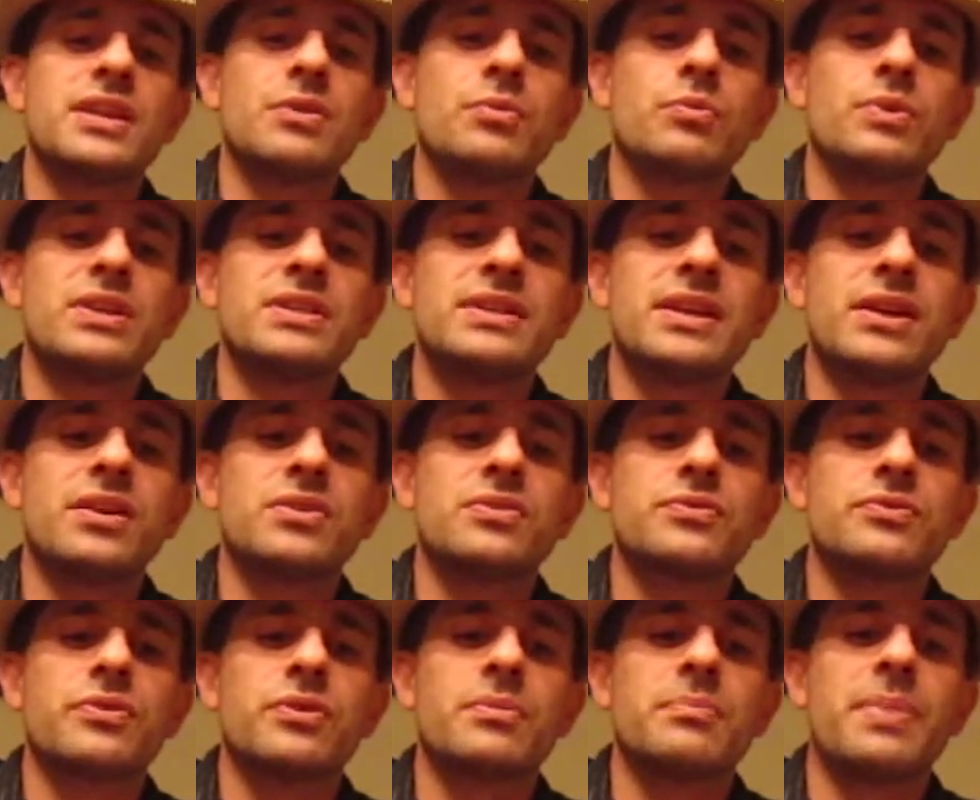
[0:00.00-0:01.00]
It retails
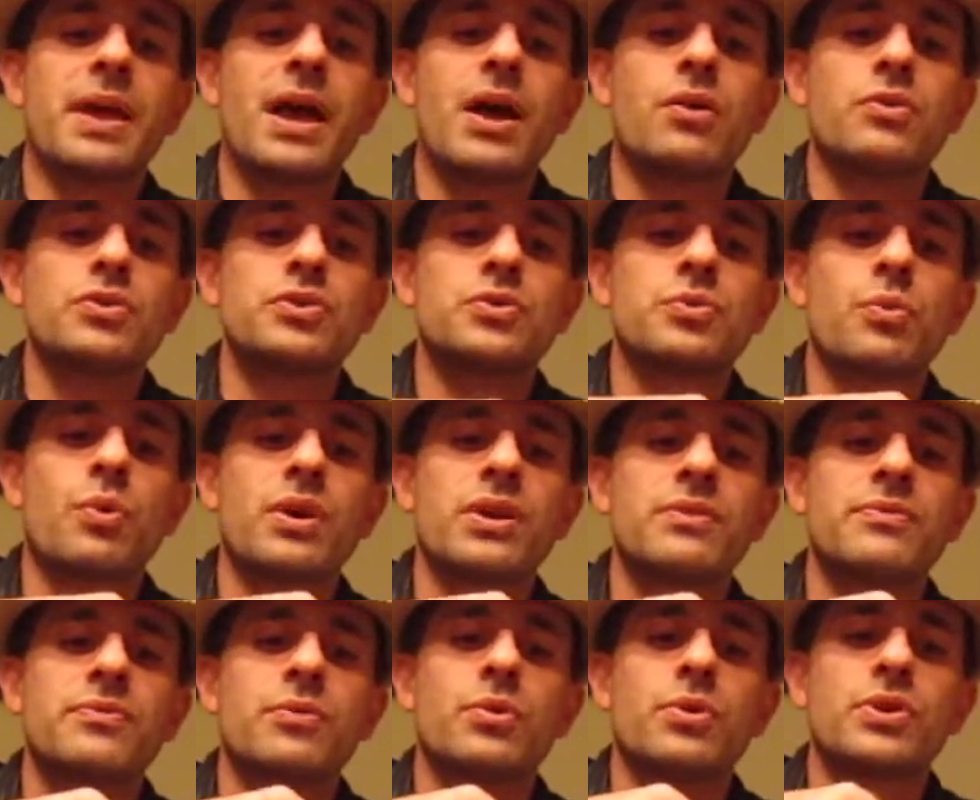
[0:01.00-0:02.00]
for about
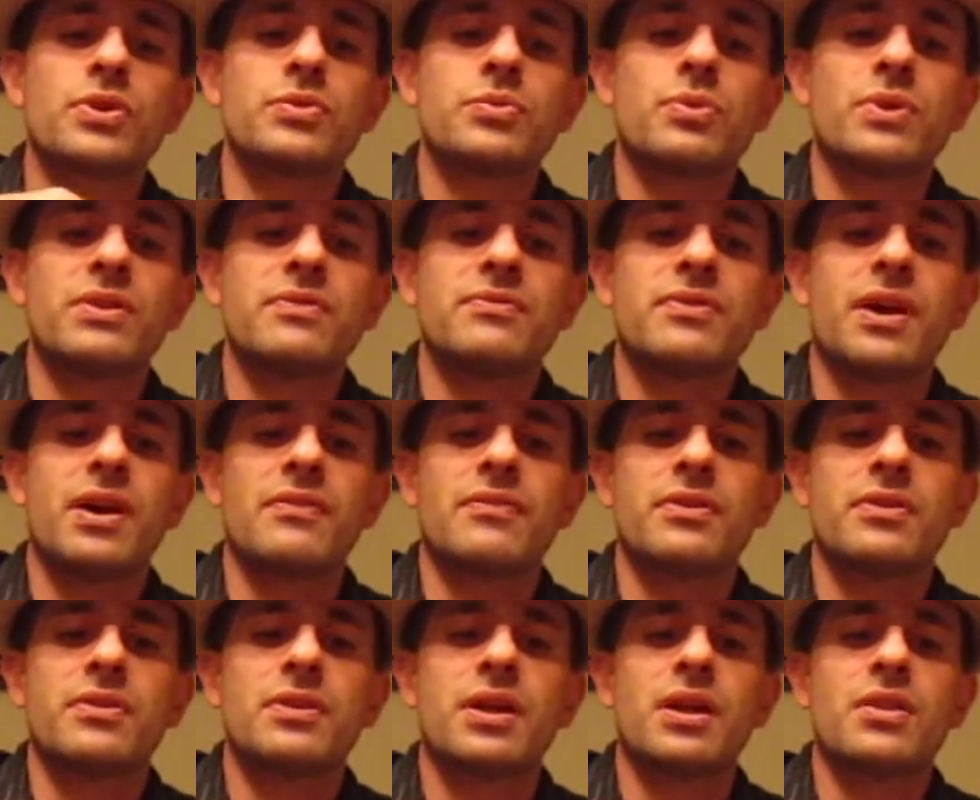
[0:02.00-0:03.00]
$2,400 to
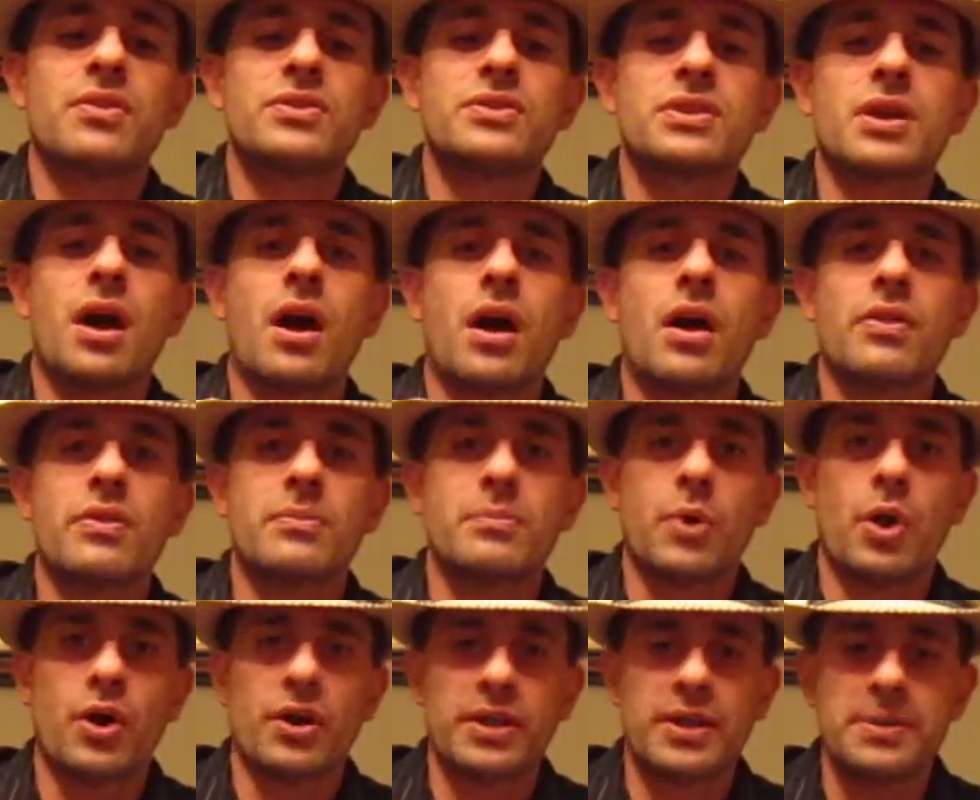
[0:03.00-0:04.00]
$2,500 on the
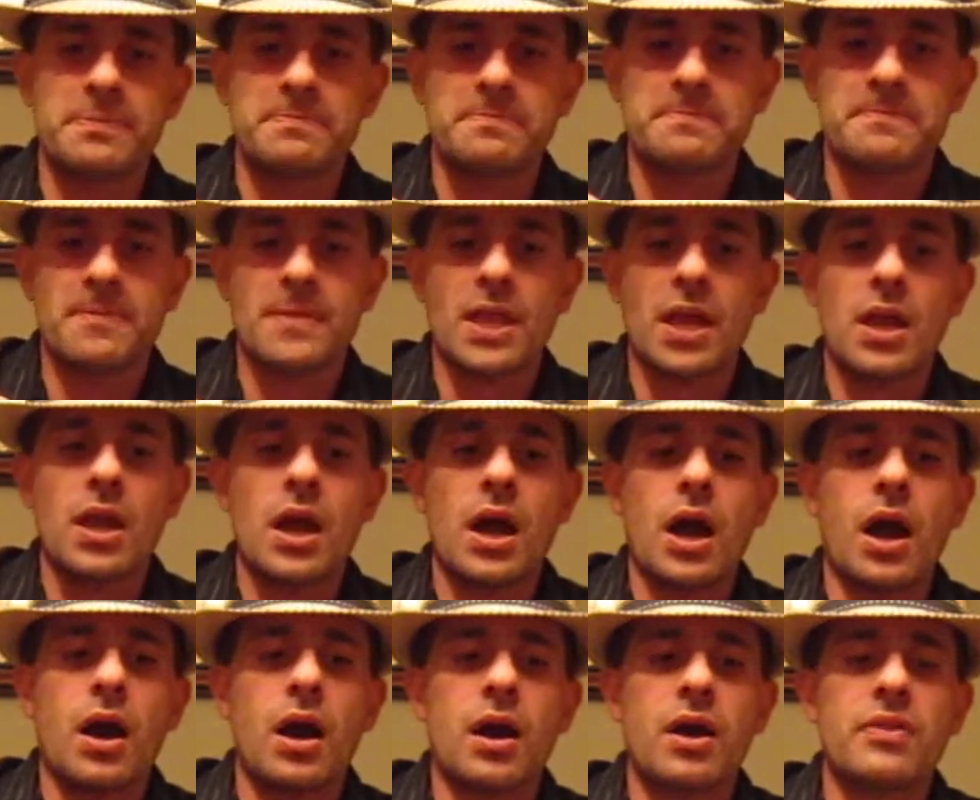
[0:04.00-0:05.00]
market.
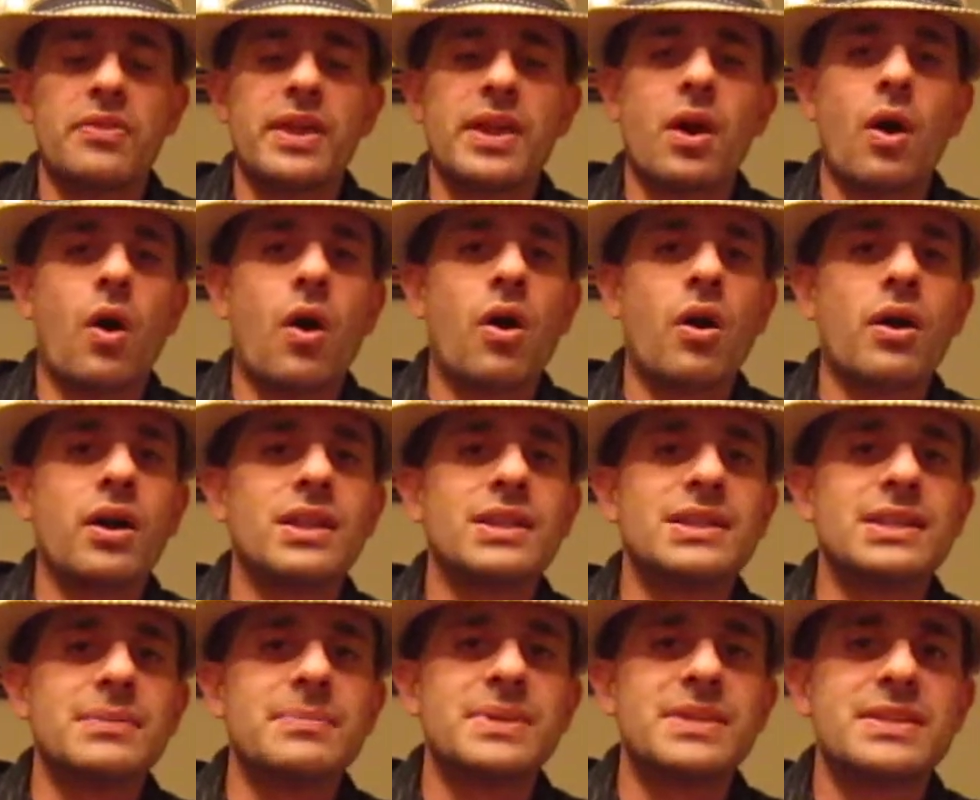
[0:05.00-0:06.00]
They are a
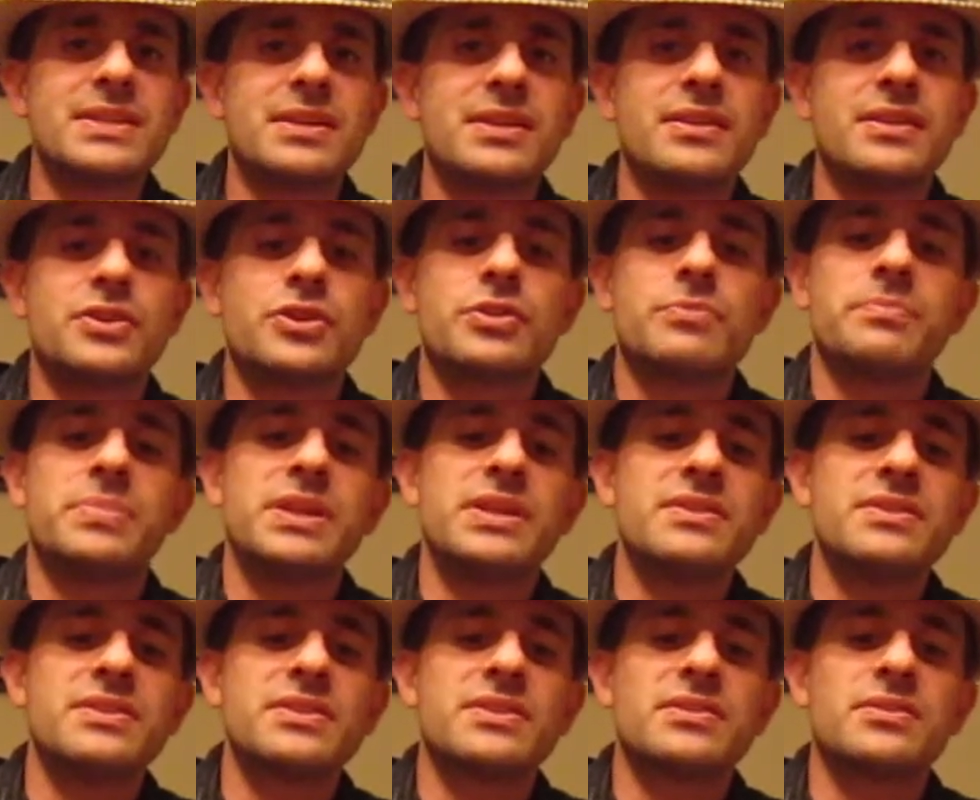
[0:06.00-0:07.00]
limited edition
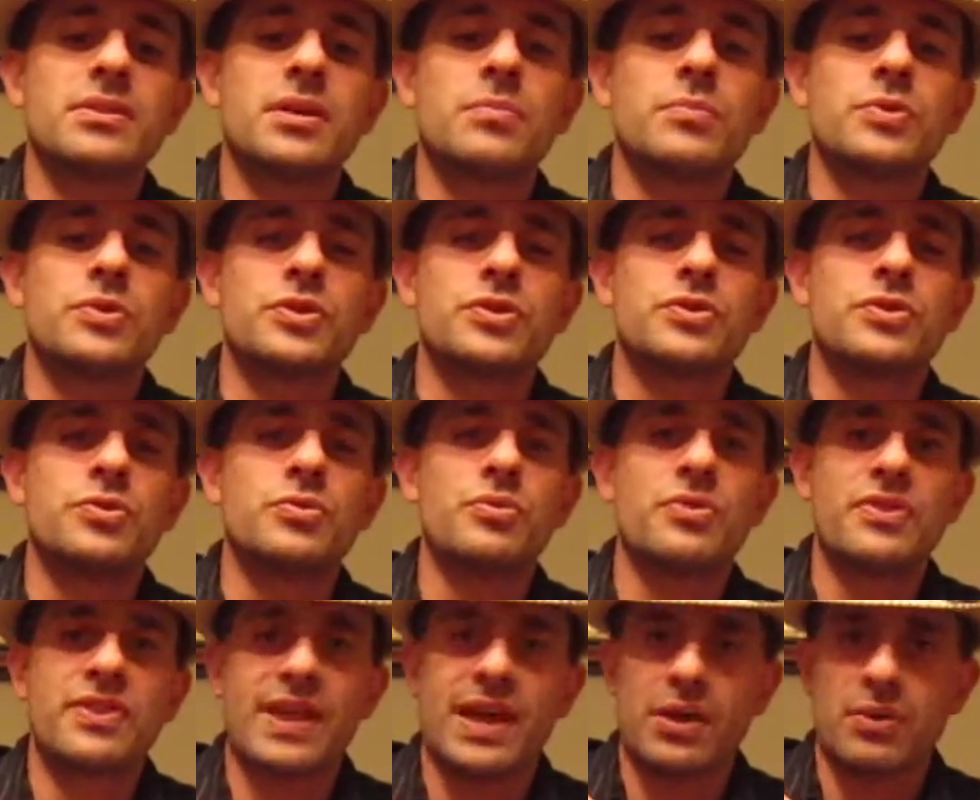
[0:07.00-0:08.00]
piece, numbered
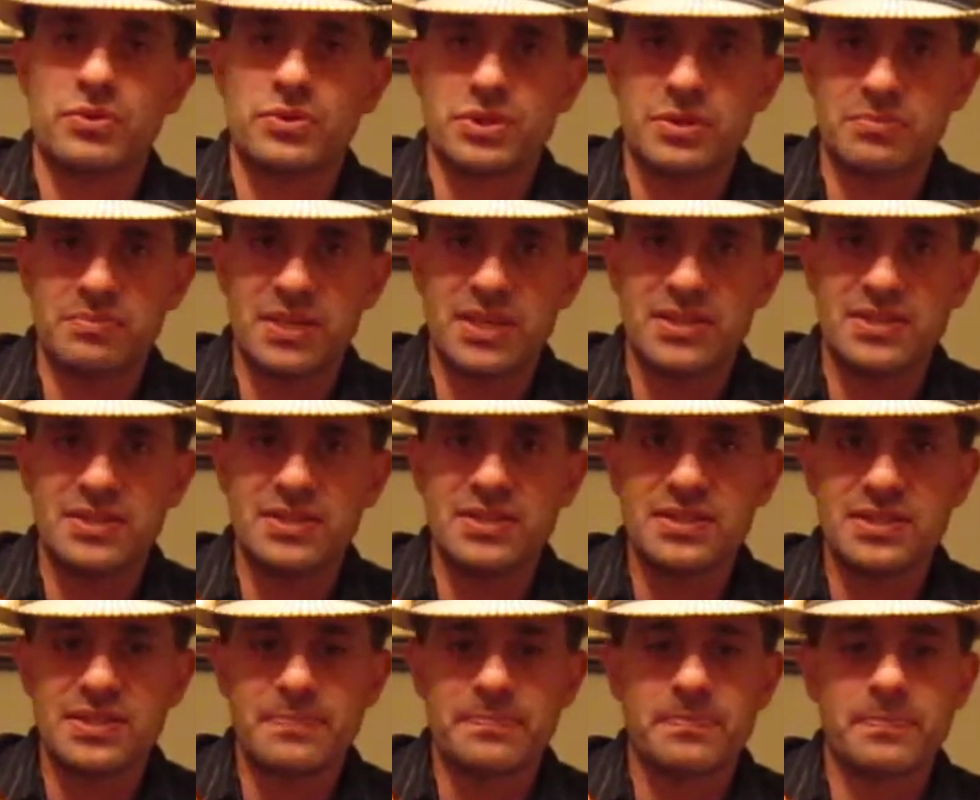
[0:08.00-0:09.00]
2,000
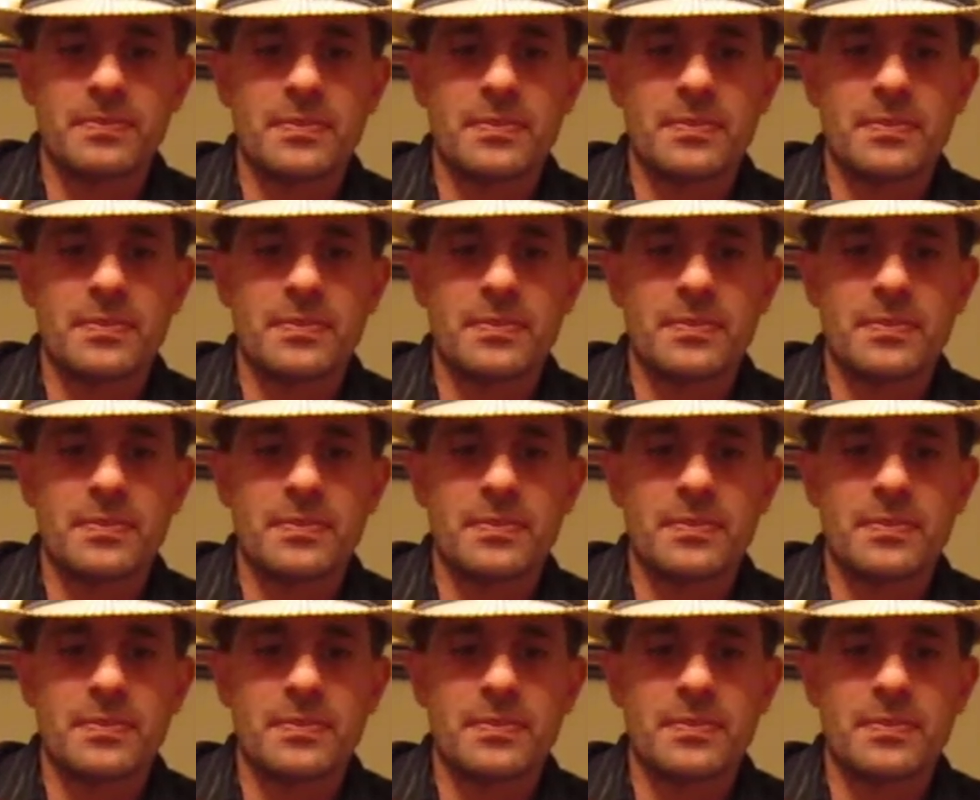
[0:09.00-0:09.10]
pieces.